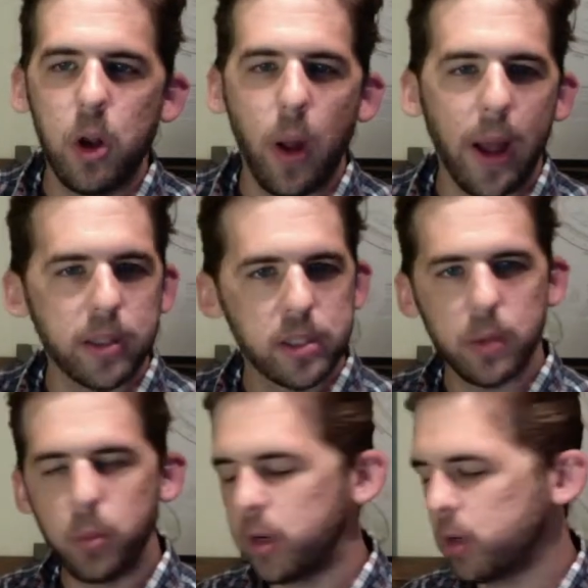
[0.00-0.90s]
as
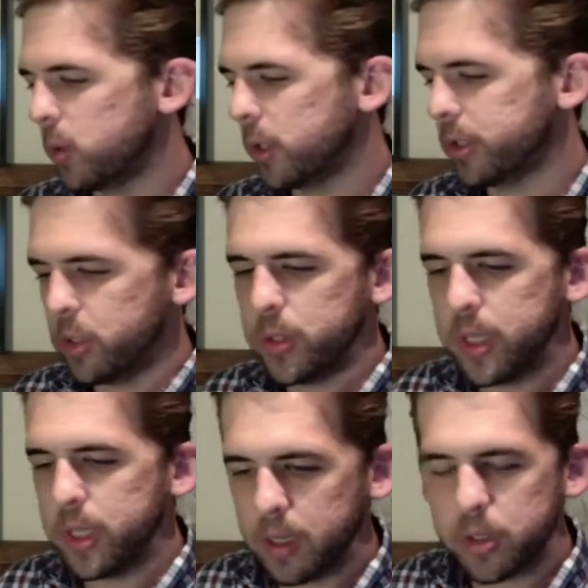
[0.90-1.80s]
someone who is
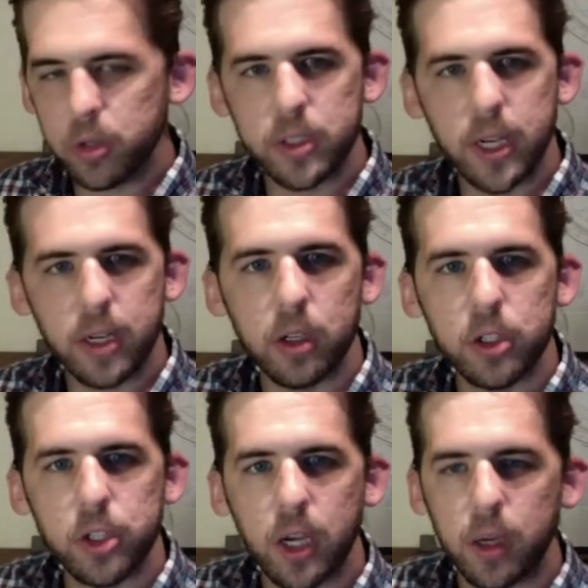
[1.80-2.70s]
using a certain technology,